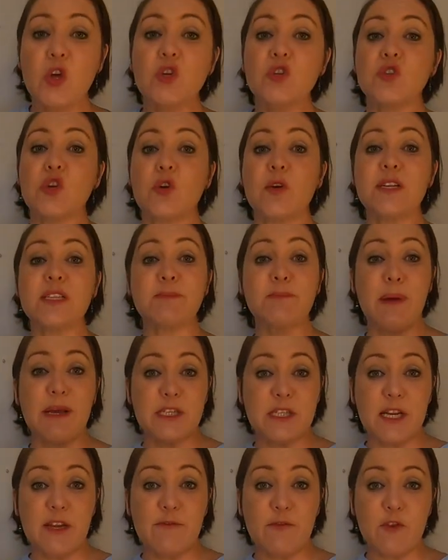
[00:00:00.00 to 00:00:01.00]
So
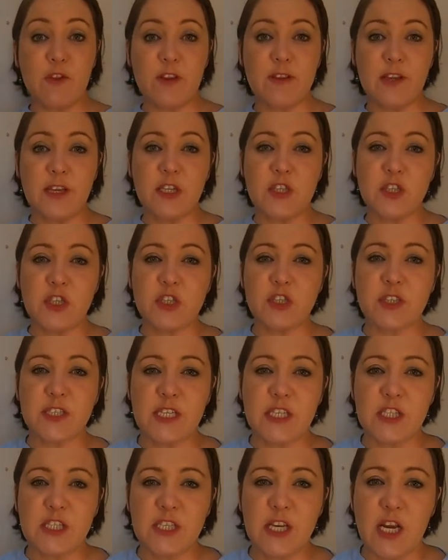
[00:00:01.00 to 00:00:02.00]
especially for the teachers
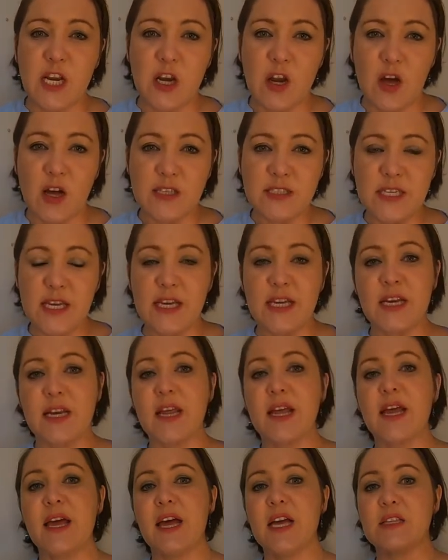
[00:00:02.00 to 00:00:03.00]
teaching in class
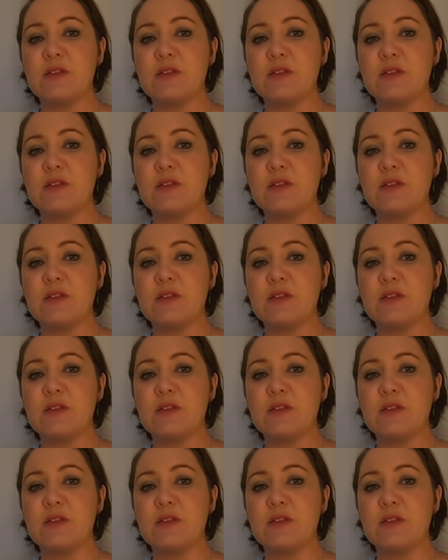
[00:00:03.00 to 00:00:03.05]
in,